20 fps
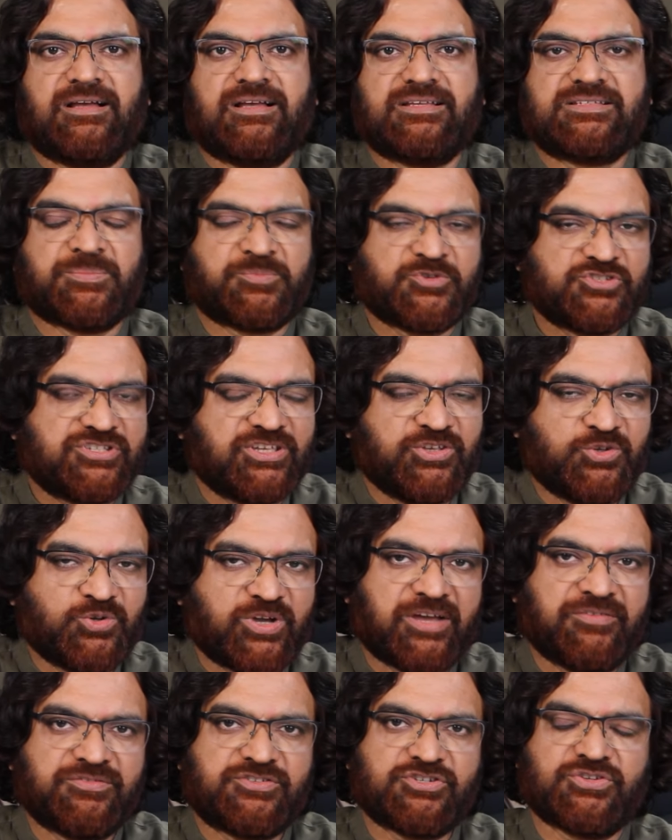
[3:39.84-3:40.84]
supposing you
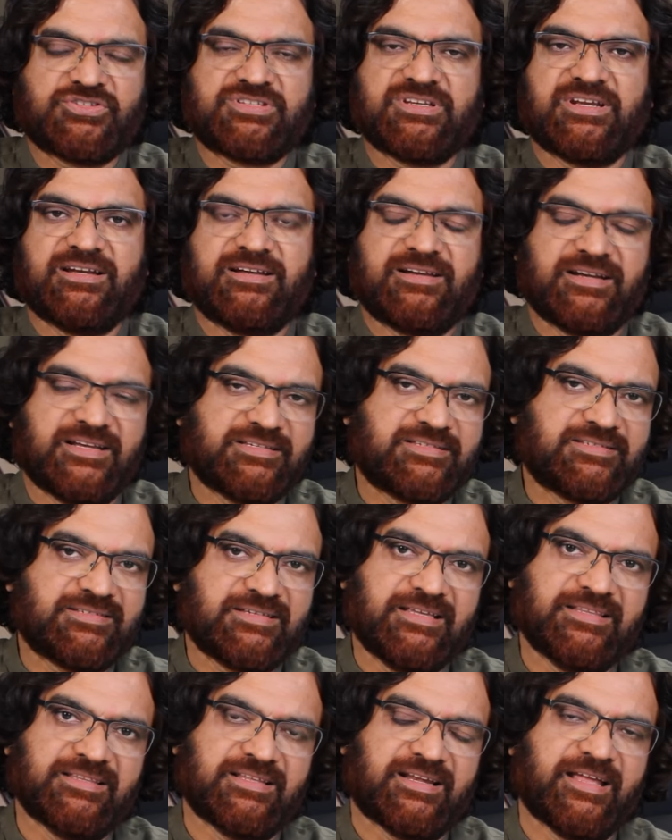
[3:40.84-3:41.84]
have chosen a
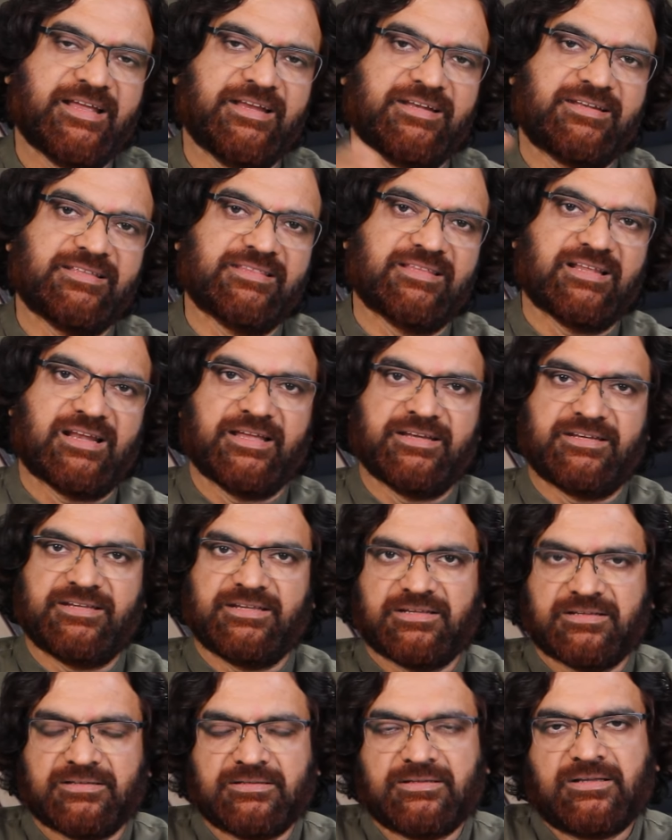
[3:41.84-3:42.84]
dress in the night in the
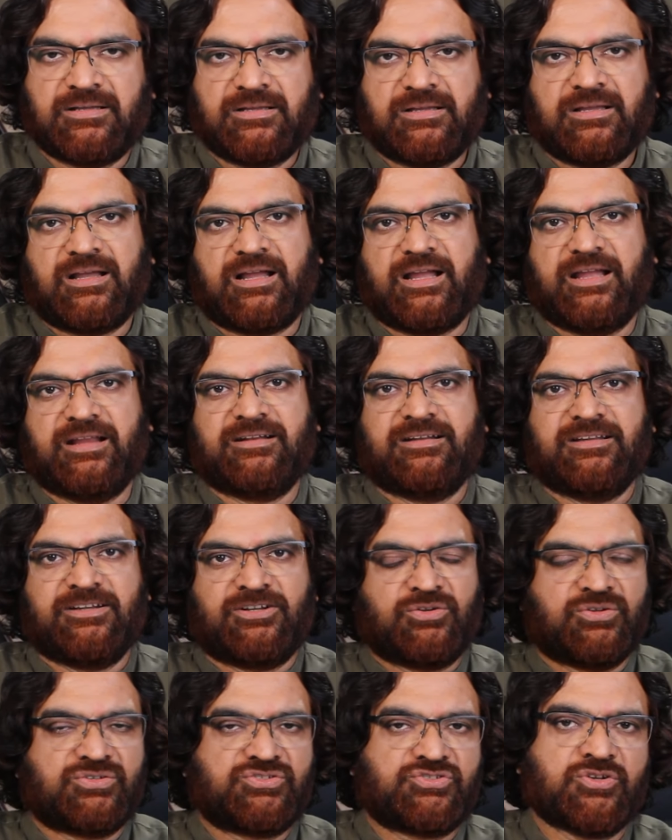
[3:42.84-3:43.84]
lighting, and
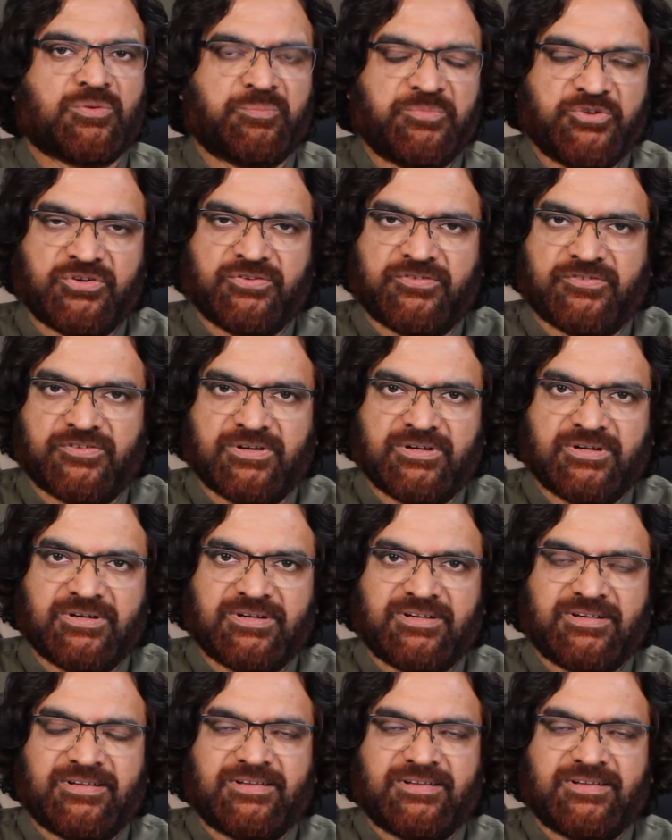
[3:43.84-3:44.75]
it looks so beautiful,